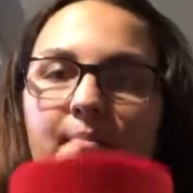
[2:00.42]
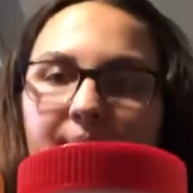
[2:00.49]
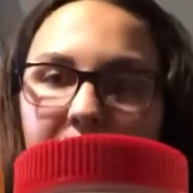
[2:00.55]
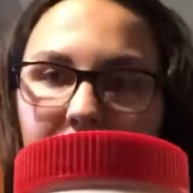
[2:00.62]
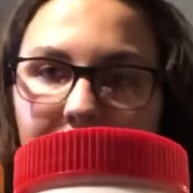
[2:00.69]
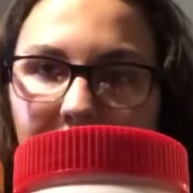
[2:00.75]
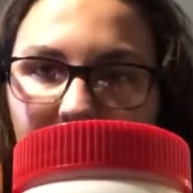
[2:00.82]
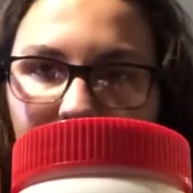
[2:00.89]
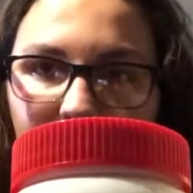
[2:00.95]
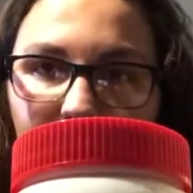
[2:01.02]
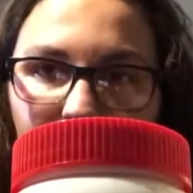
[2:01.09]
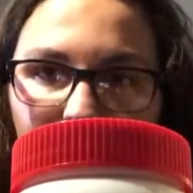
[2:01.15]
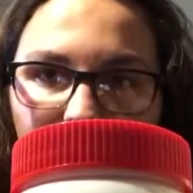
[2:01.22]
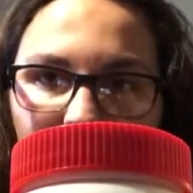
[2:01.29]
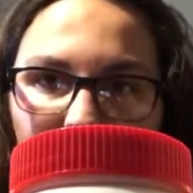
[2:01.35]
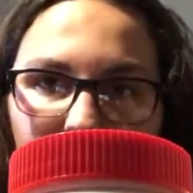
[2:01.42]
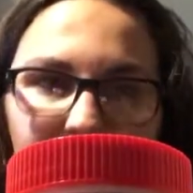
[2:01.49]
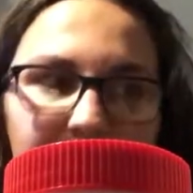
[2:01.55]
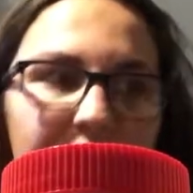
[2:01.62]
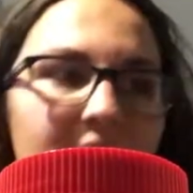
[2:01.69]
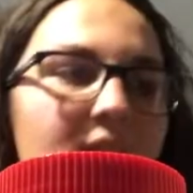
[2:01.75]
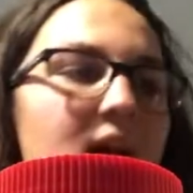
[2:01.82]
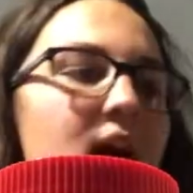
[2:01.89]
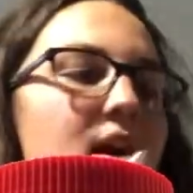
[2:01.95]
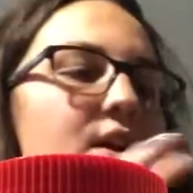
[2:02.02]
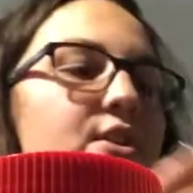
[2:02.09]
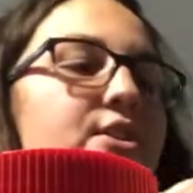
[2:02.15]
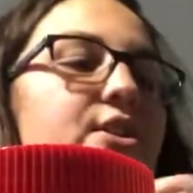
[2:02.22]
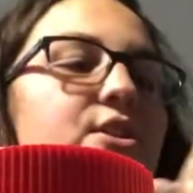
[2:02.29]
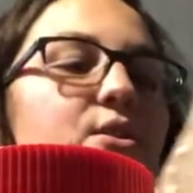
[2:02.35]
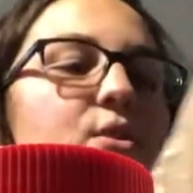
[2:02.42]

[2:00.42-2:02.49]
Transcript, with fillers: peanut butter and fluff. She